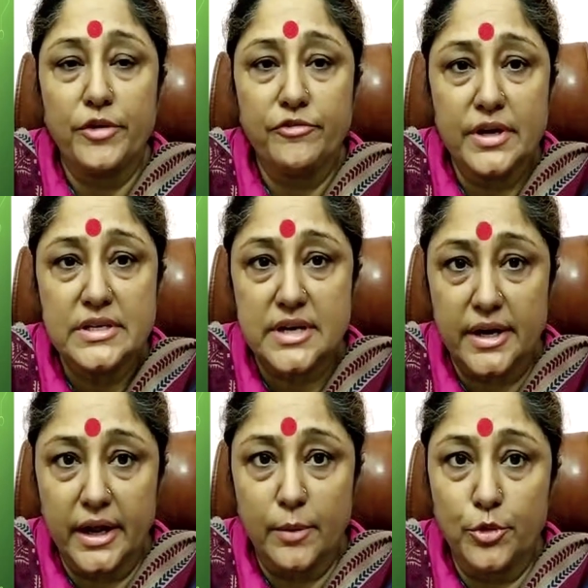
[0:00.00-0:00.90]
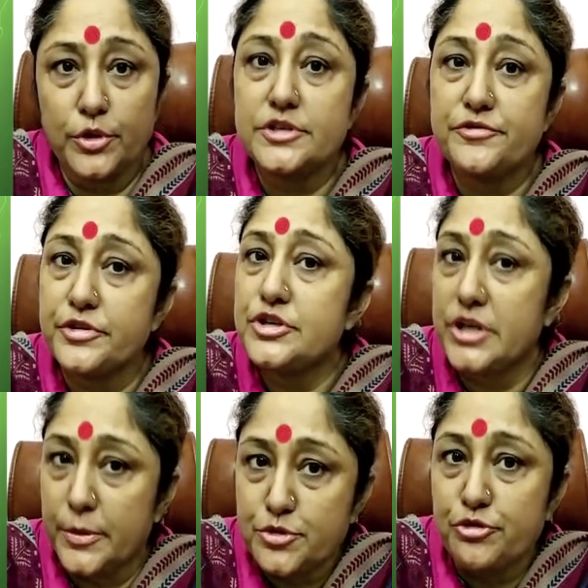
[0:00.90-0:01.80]
when we are studying about the different
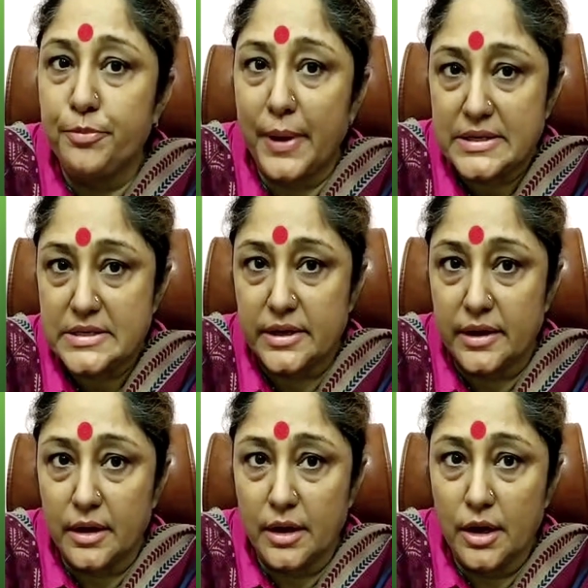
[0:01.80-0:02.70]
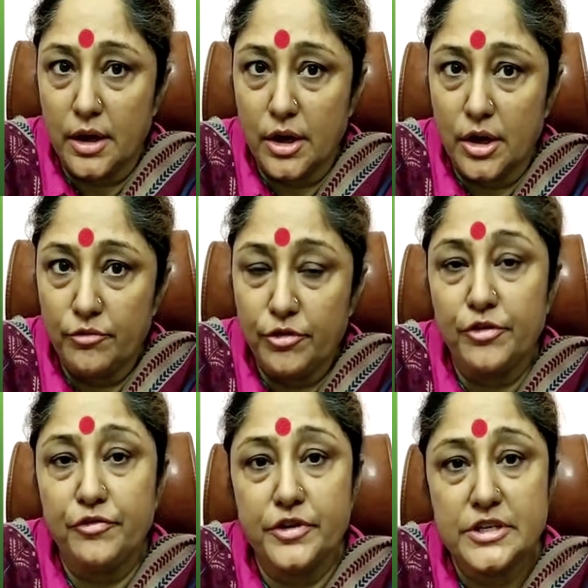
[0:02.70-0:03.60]
shapes of bacteria, we
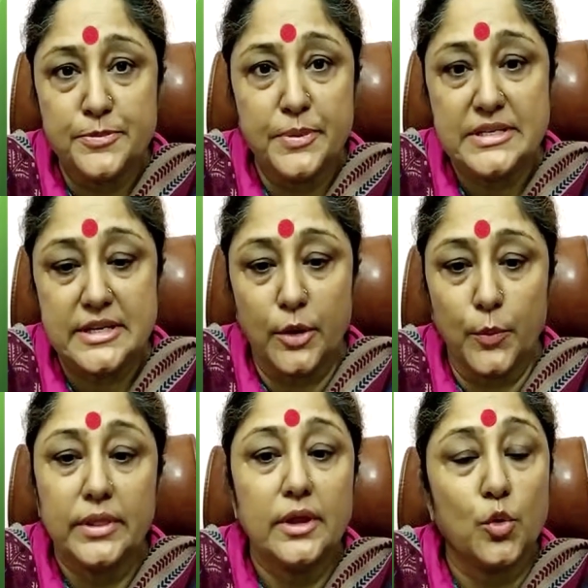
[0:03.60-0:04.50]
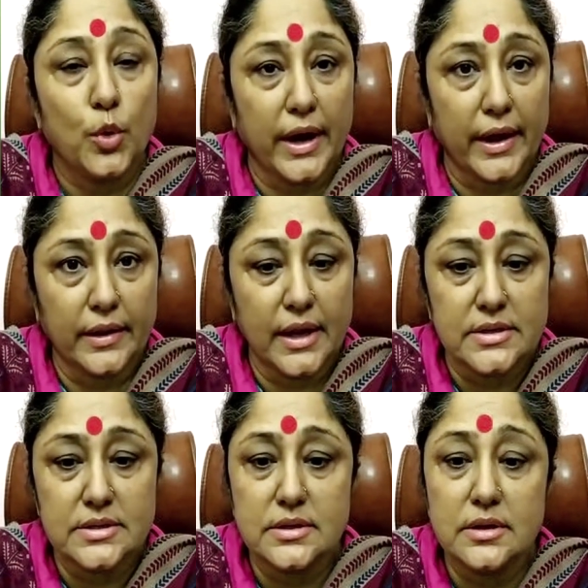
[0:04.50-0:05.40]
will first be dealing with the cocci, that
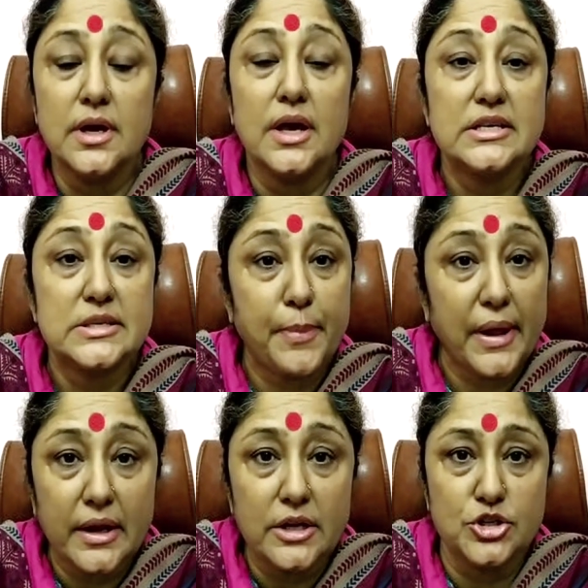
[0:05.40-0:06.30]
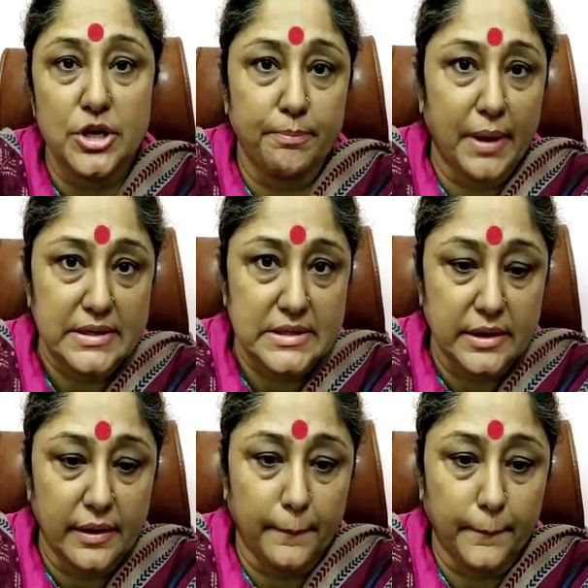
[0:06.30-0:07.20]
is the spherical shaped
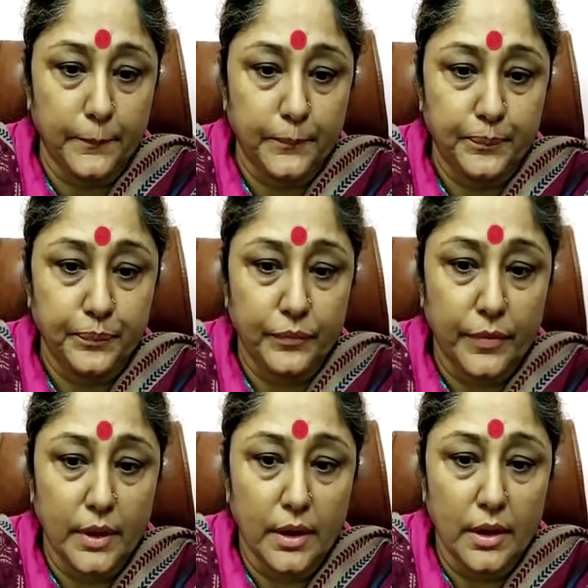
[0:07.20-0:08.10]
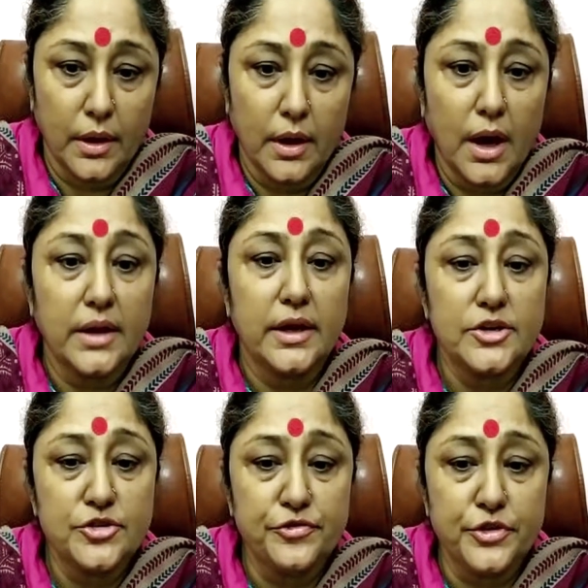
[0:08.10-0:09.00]
bacteria. And
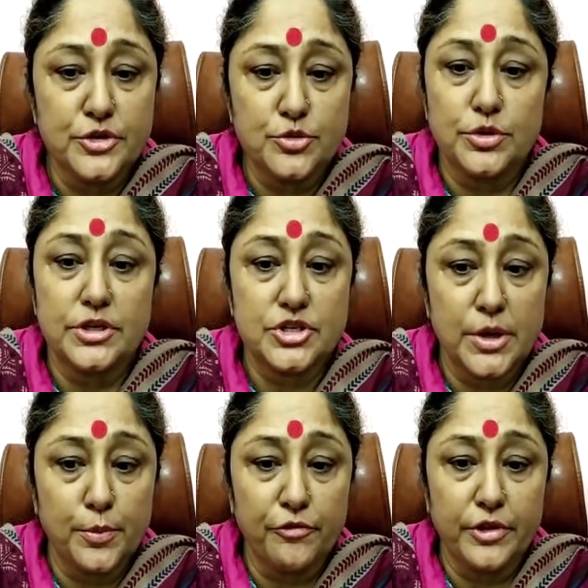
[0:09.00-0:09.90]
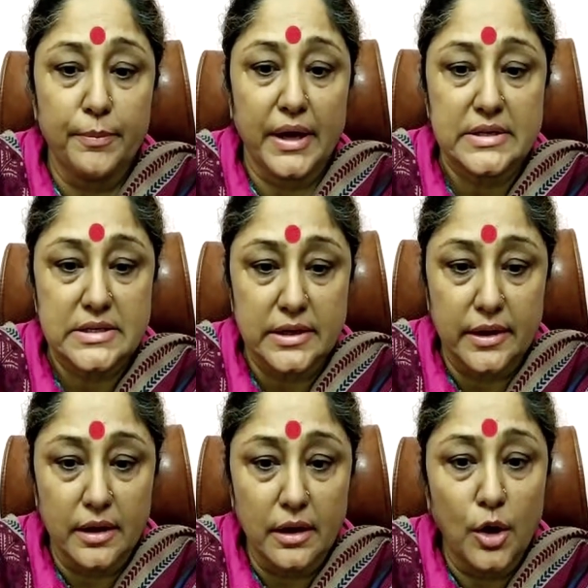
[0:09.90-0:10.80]
it refers to the shape of the
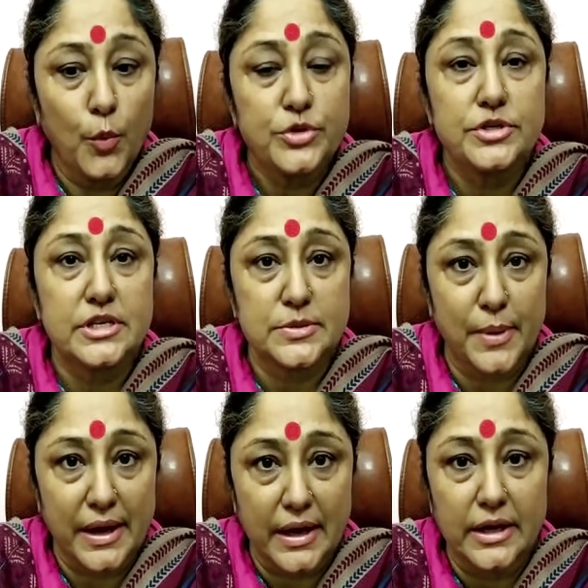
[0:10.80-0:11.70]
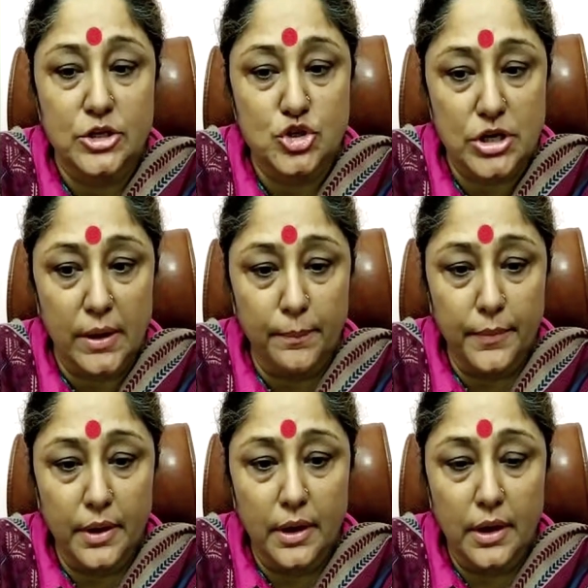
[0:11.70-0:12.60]
bacteria which is spherical in shape,